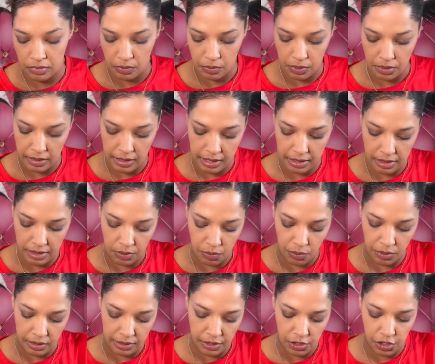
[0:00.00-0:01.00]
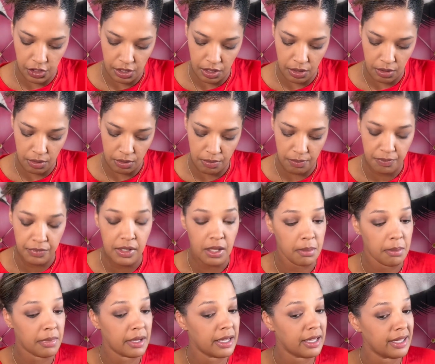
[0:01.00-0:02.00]
Well, that didn't really show,
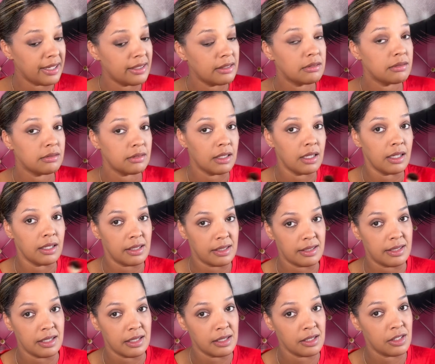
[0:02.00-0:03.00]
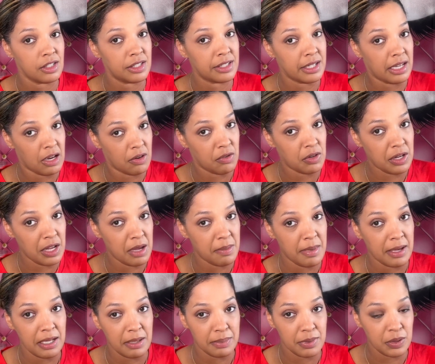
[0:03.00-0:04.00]
but like I said, it's just an everyday
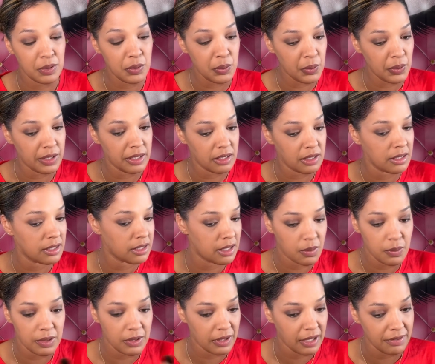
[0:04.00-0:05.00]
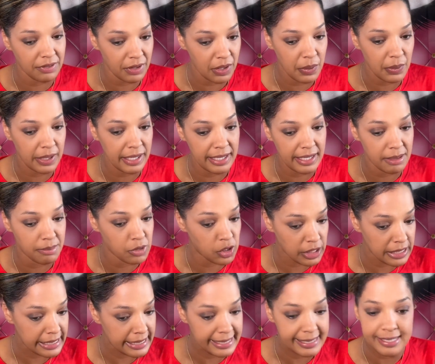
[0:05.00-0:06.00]
makeup tutorial, so we don't have to go hand
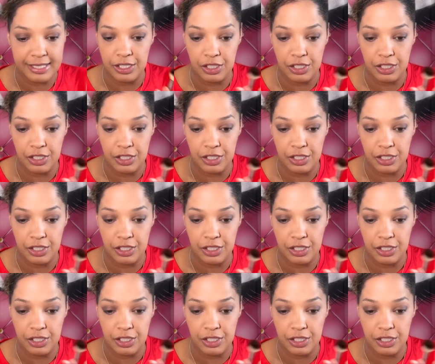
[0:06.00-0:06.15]
gin.